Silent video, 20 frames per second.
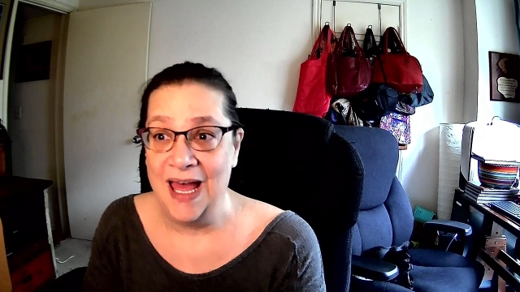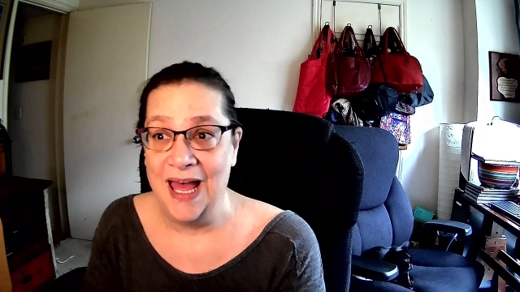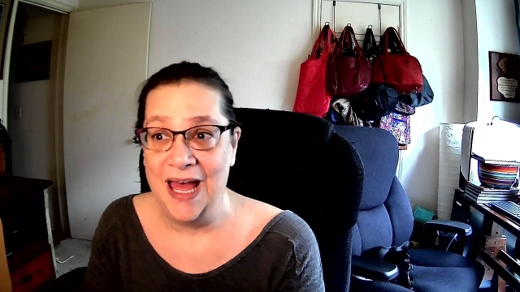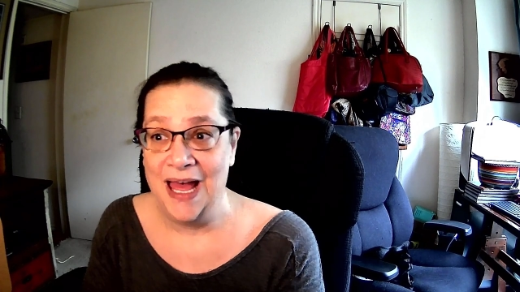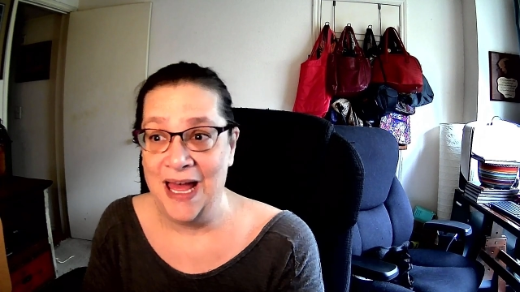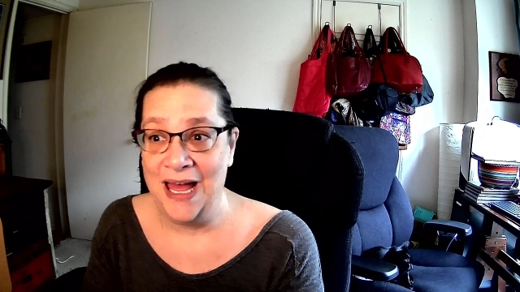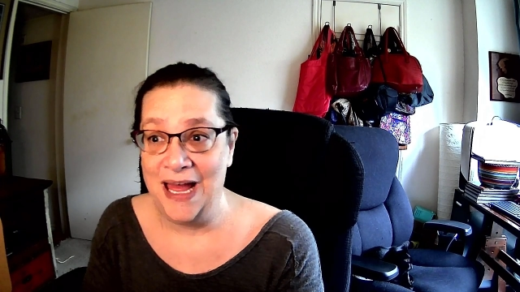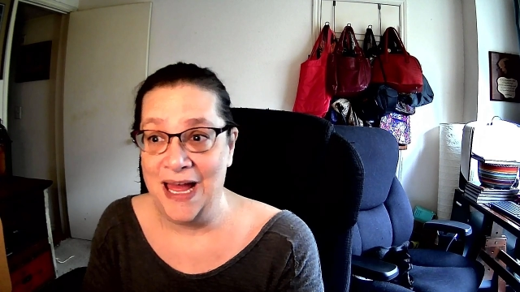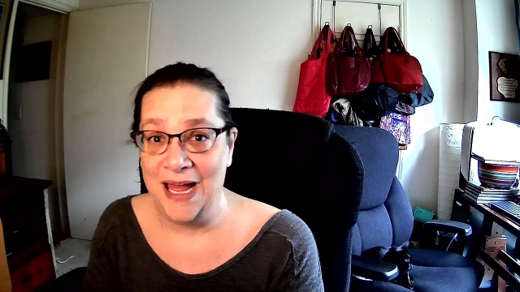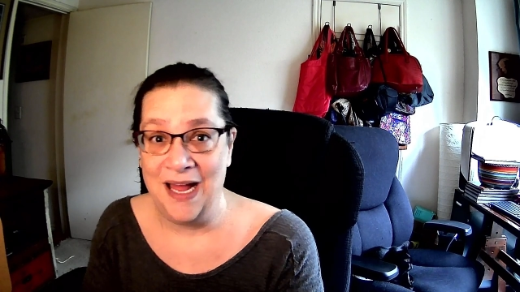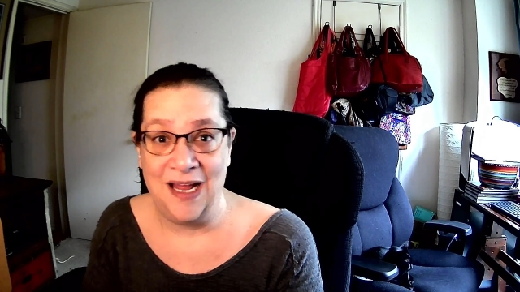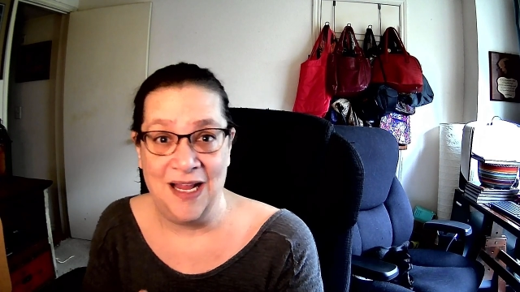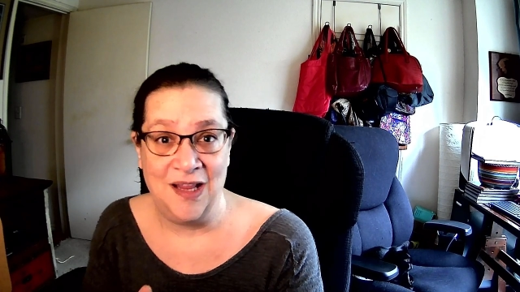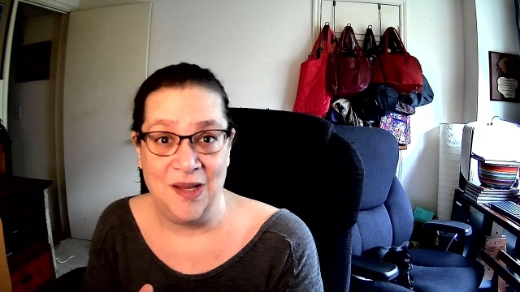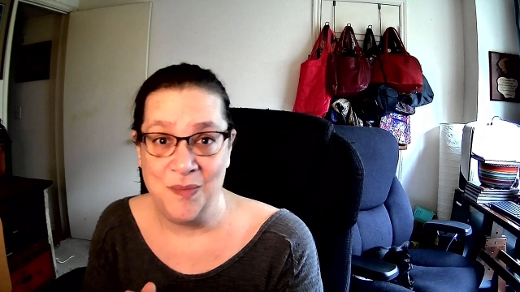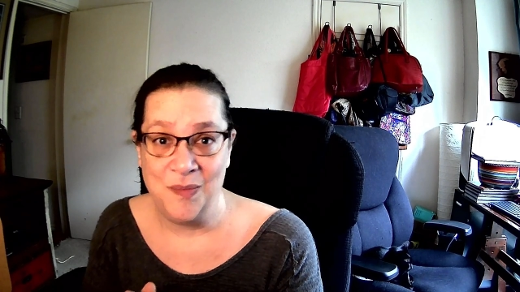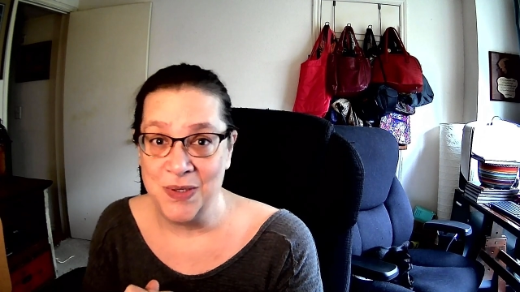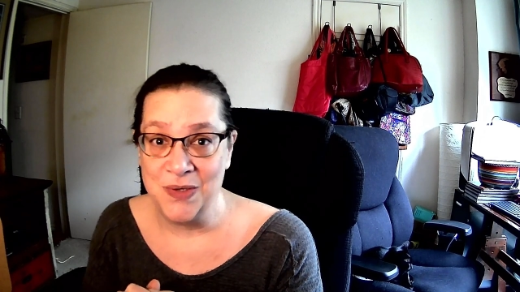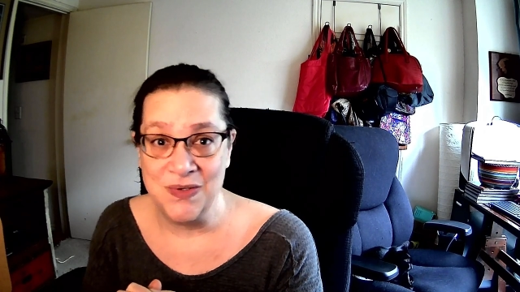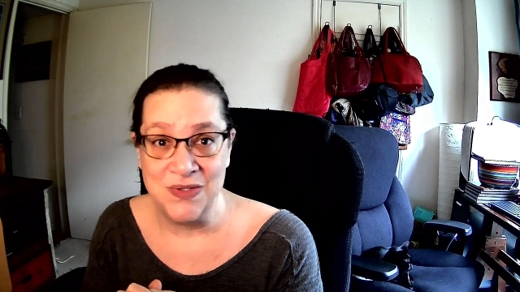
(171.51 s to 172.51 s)

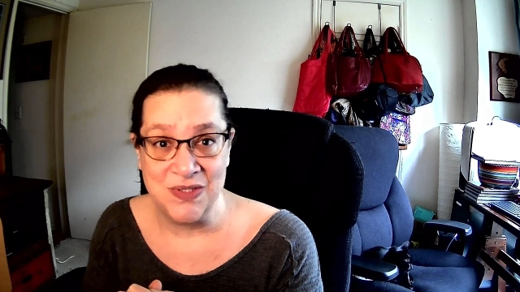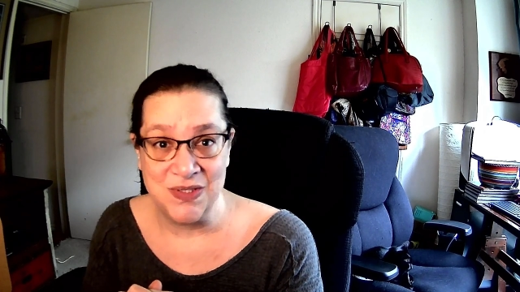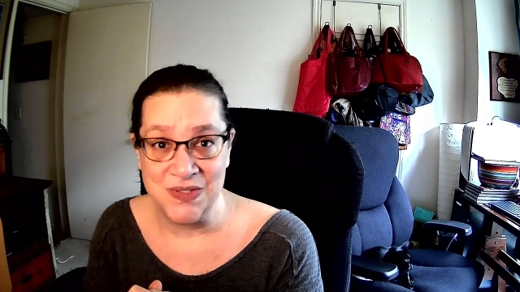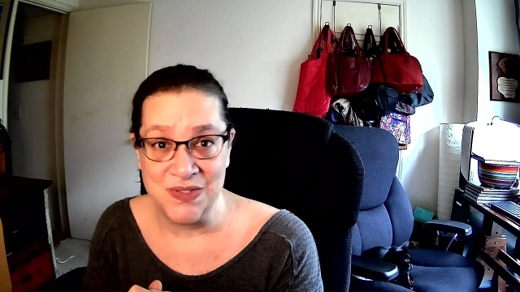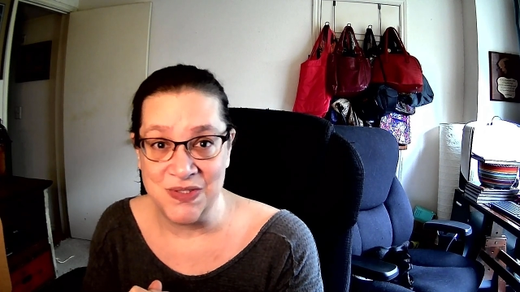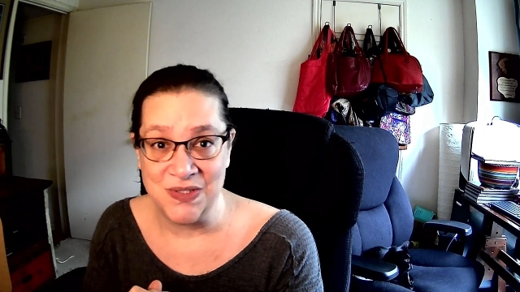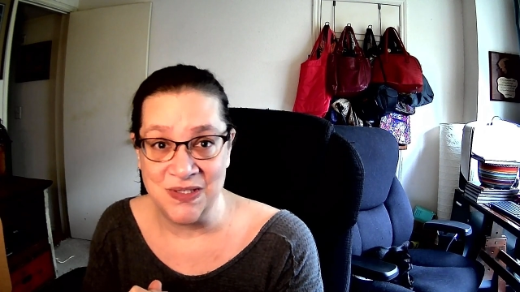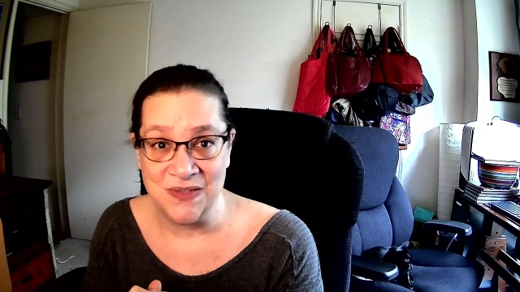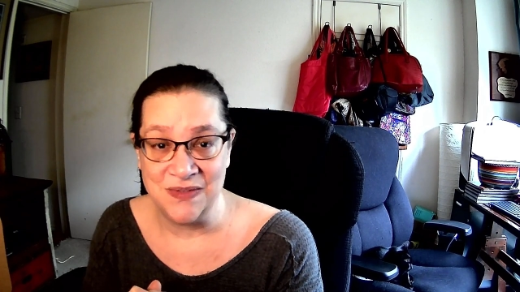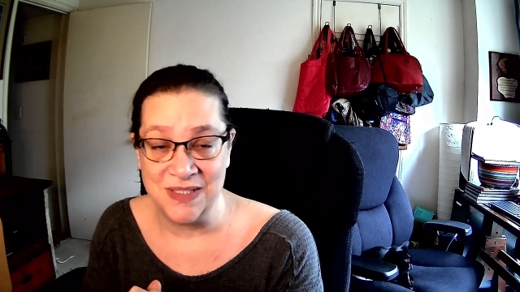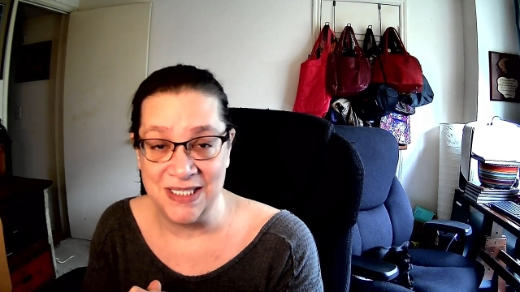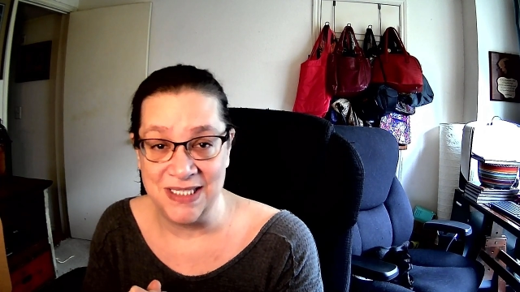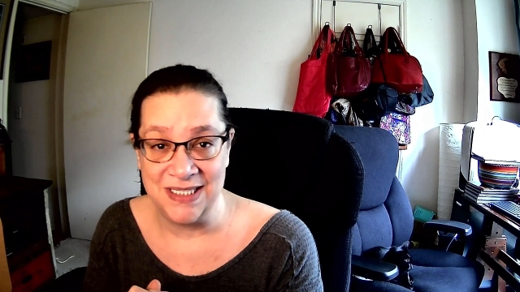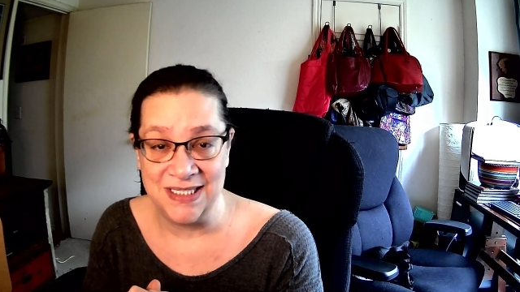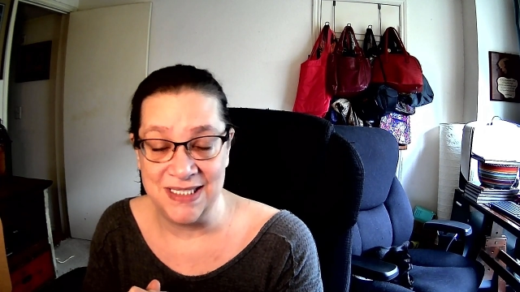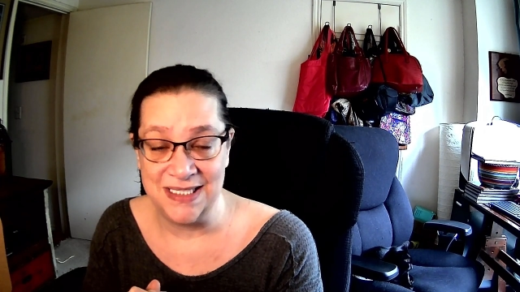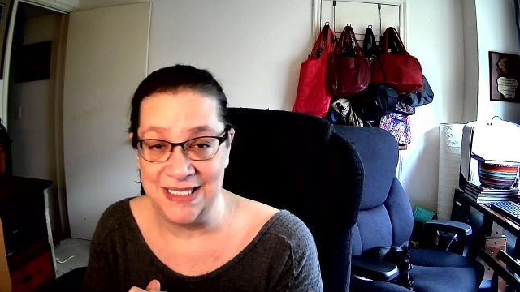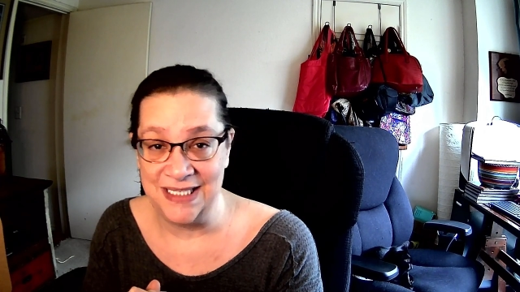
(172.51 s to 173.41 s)
The Postal Service